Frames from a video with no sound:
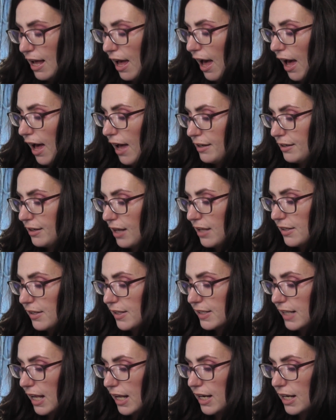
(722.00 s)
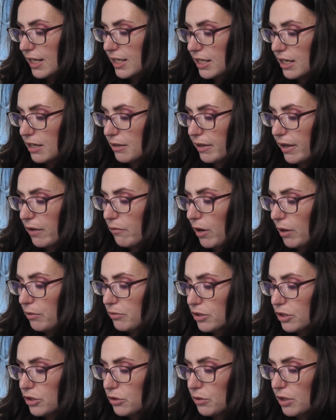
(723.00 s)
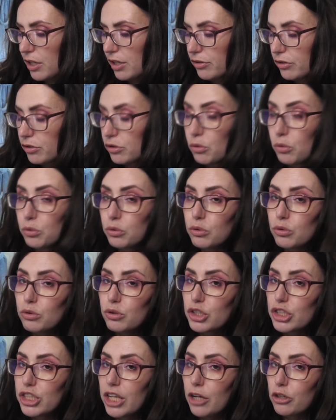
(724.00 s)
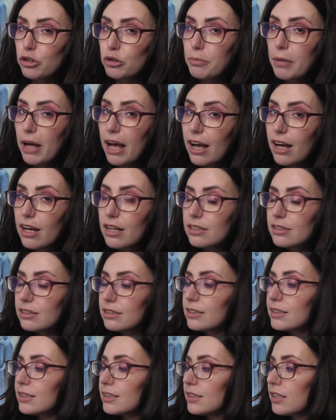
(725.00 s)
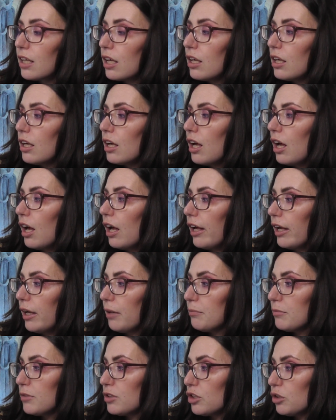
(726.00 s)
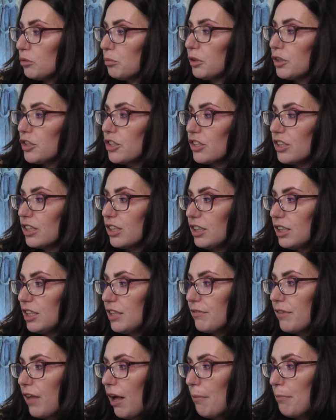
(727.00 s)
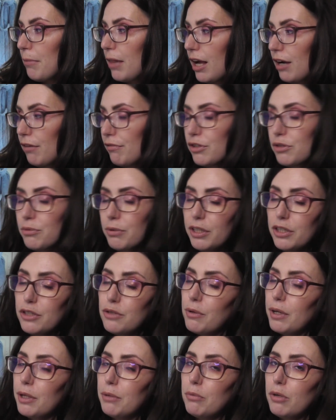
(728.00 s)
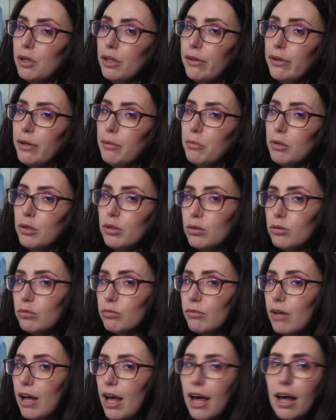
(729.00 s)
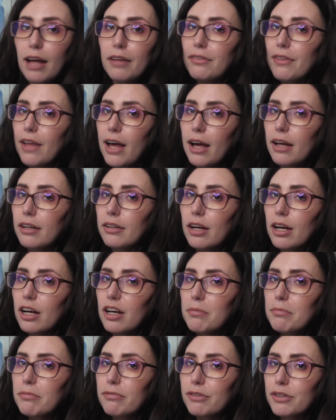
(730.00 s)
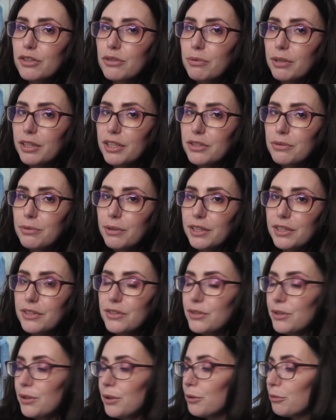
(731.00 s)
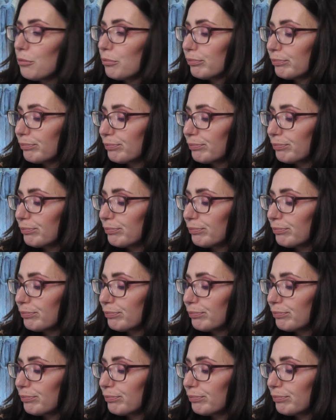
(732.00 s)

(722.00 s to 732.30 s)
And as I said, I didn't get round to doing total shadow pans. So we're just going to leave that blank for 2021 and we'll add that up for 2022.